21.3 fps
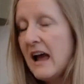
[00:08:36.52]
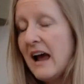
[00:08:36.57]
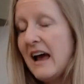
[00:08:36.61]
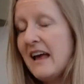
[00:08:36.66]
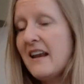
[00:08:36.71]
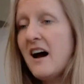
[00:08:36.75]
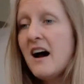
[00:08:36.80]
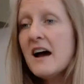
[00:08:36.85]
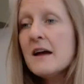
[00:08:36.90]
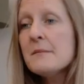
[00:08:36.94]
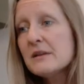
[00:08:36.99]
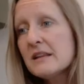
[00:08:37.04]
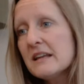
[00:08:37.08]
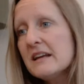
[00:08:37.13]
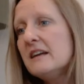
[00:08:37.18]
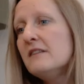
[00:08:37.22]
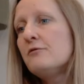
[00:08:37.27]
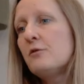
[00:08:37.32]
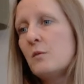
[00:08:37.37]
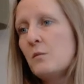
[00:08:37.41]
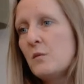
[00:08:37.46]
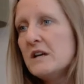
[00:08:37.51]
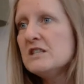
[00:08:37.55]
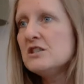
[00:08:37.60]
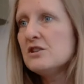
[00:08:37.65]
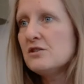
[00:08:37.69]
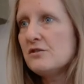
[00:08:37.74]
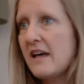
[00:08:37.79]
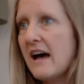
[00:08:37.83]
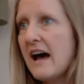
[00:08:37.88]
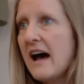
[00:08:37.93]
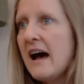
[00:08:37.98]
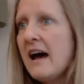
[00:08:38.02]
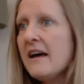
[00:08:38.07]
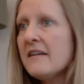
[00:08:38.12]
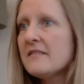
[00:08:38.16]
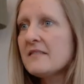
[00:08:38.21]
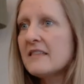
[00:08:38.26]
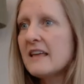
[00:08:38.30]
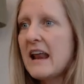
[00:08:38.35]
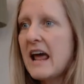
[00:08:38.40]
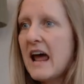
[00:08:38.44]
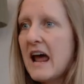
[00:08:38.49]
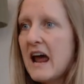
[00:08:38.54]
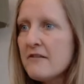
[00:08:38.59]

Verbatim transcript: And I believe when we do that, that